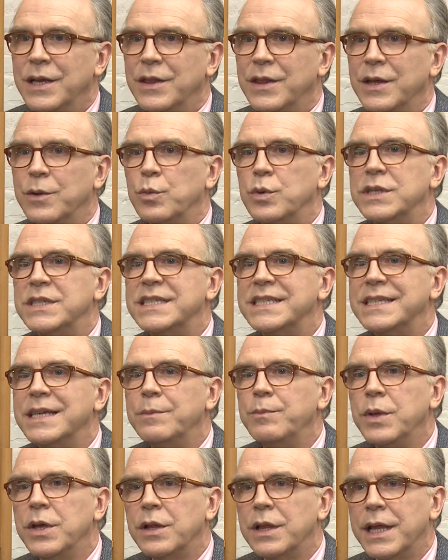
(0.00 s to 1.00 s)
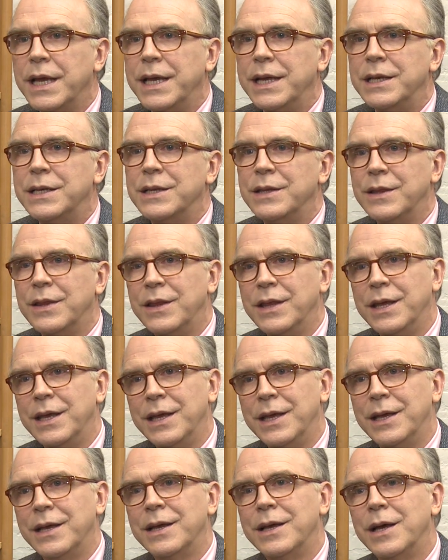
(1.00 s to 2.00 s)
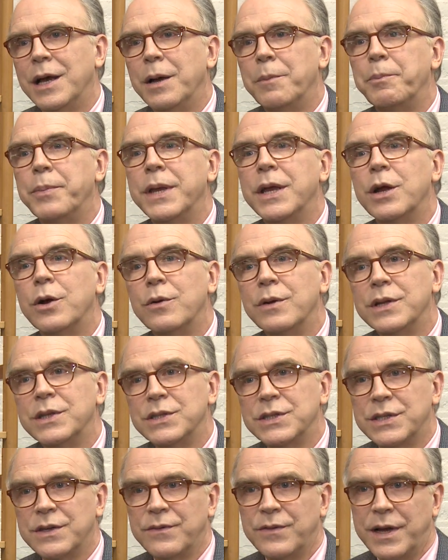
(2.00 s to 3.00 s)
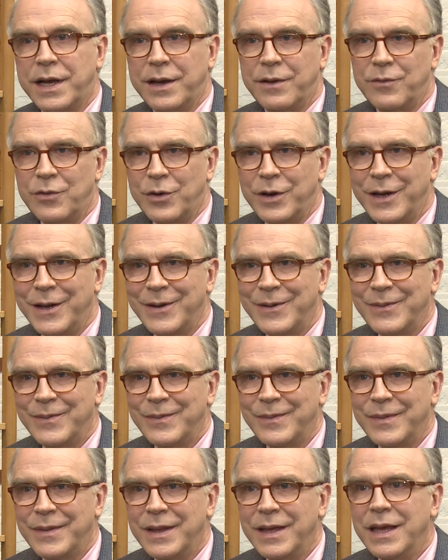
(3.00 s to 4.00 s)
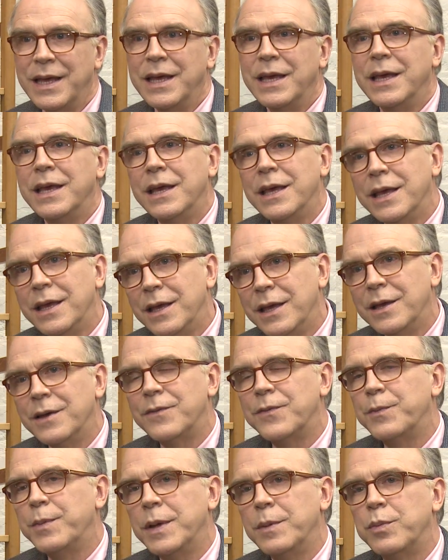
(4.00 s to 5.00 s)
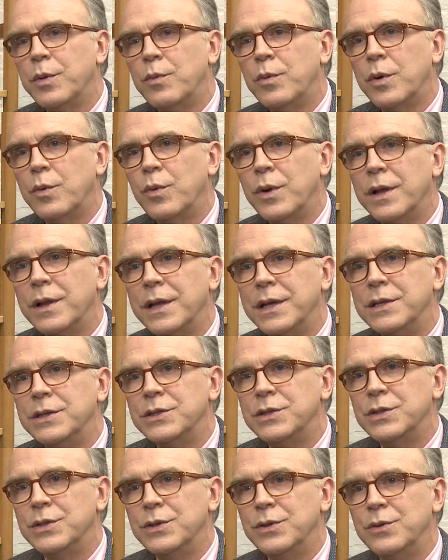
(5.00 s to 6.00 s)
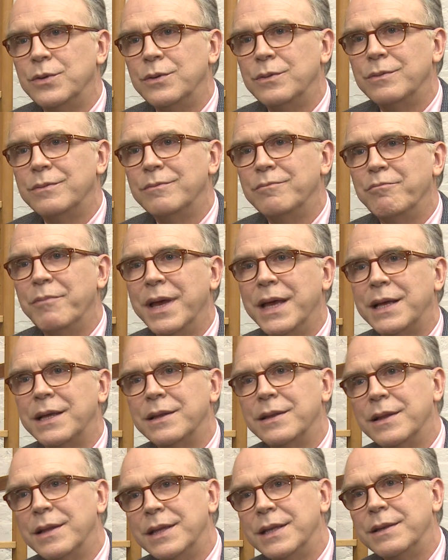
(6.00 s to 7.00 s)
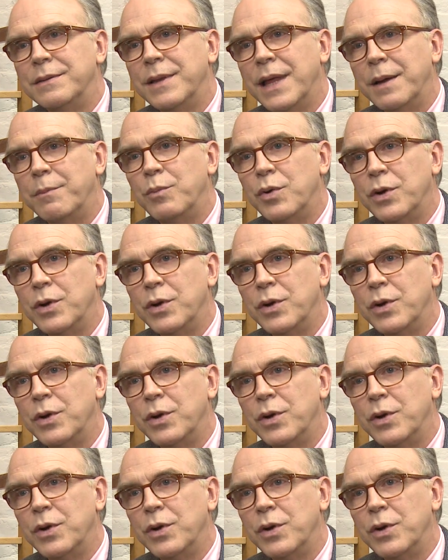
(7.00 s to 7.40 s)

that would simulate the appearance of ivory if people were willing to make that